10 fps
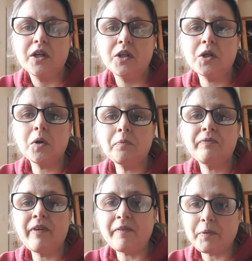you become
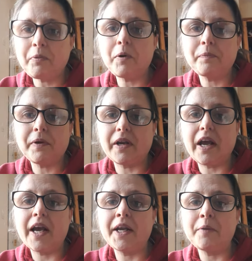very
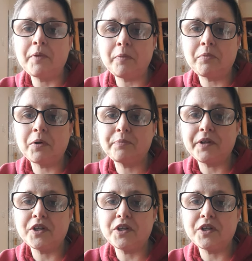popular, and I mean popular.